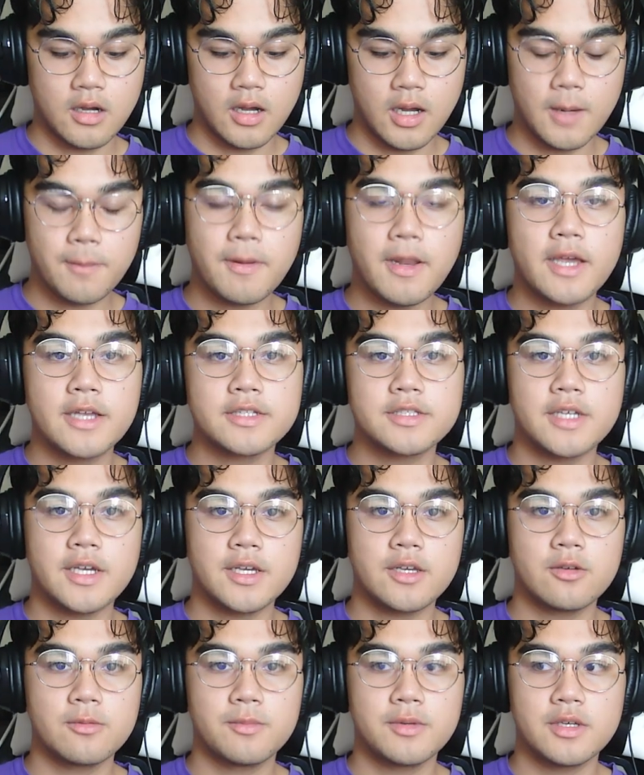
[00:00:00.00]
Applying to
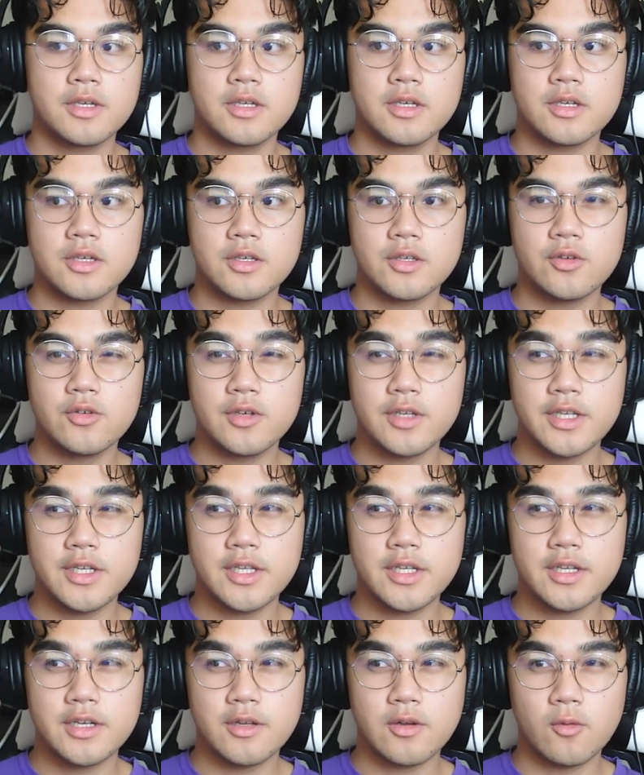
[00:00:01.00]
AUB, you
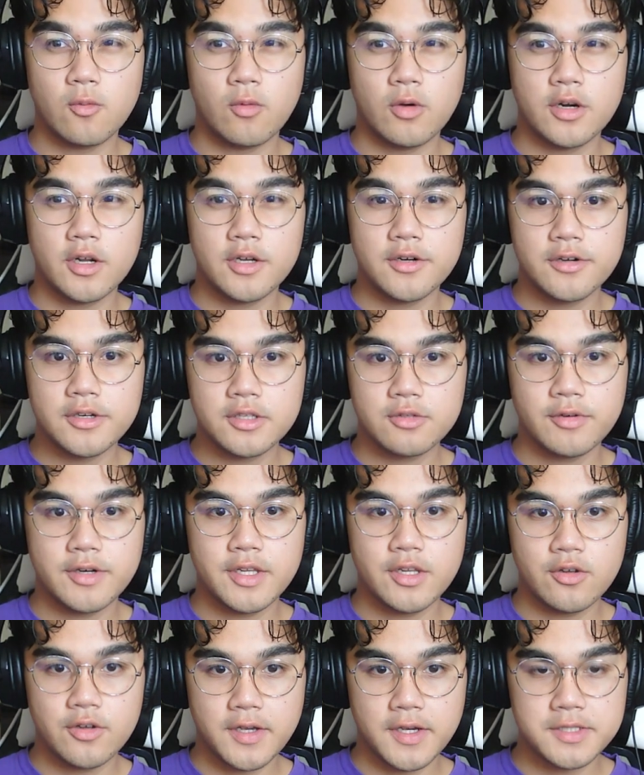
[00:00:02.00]
needed 120
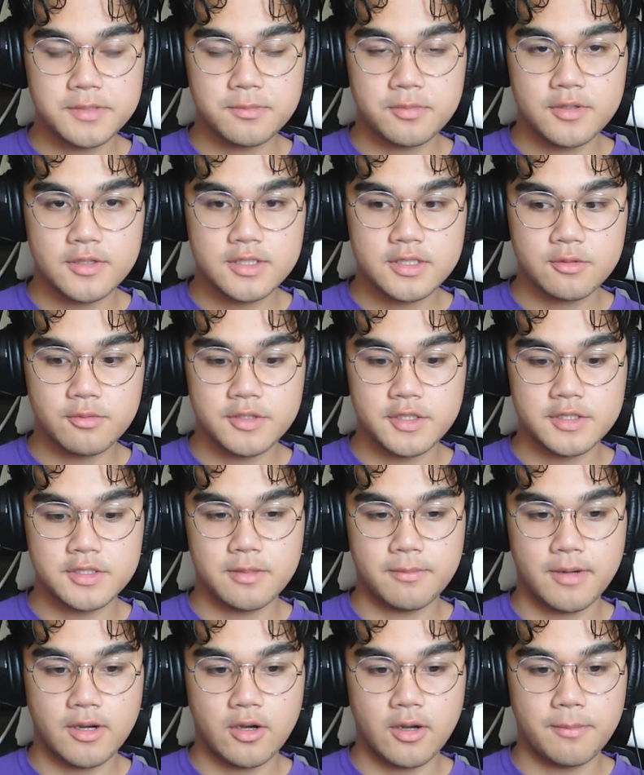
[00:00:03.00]
UCAS points, which is
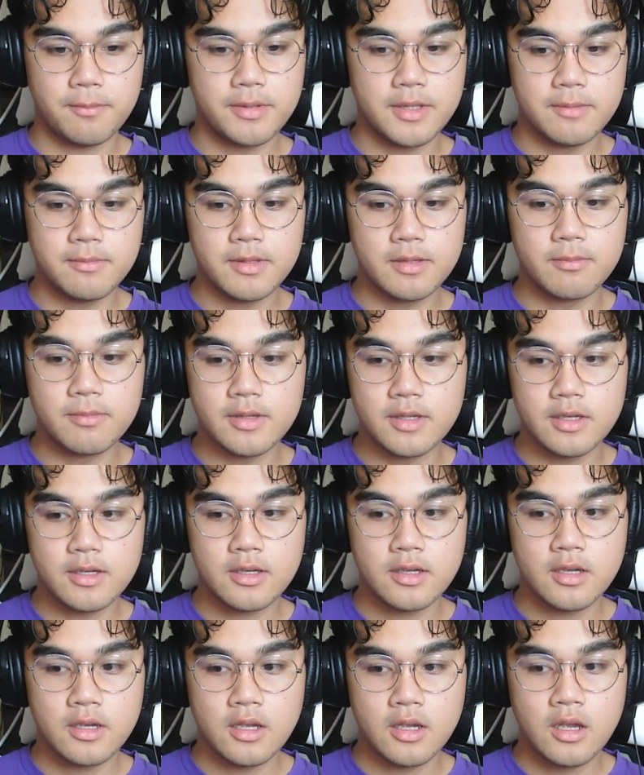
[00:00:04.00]
about a BBB.
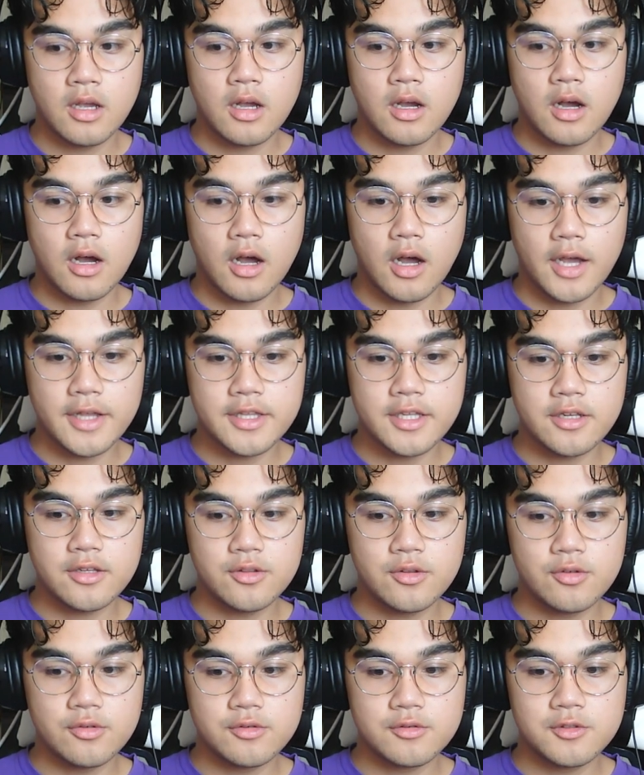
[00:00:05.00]
I didn't
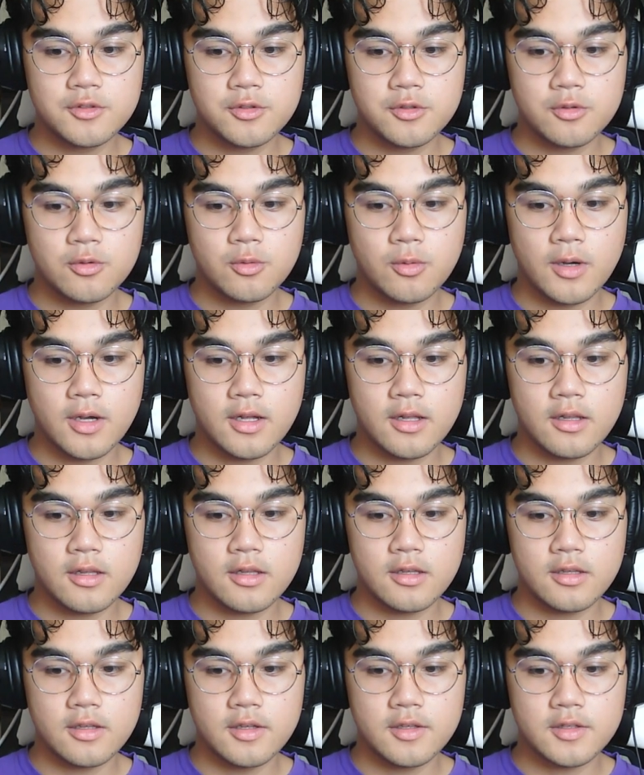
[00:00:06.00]
do too
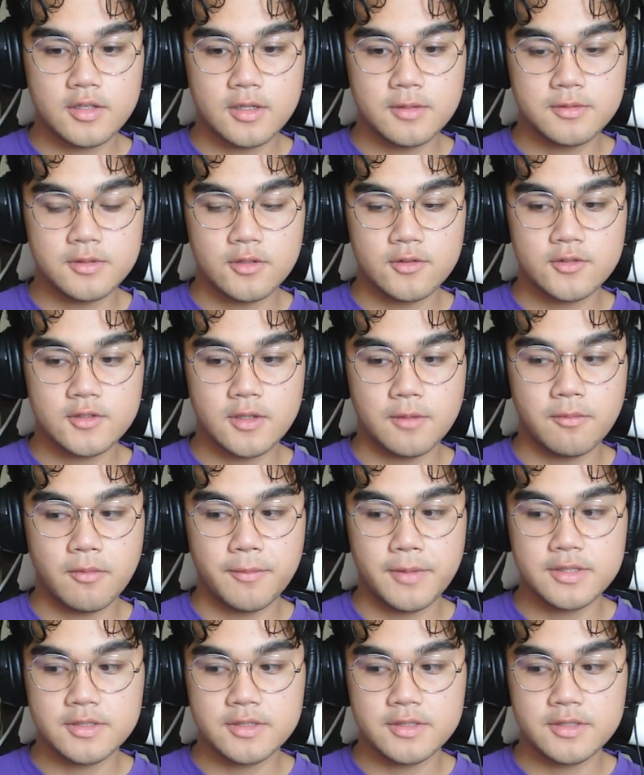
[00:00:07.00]
well in terms of some of my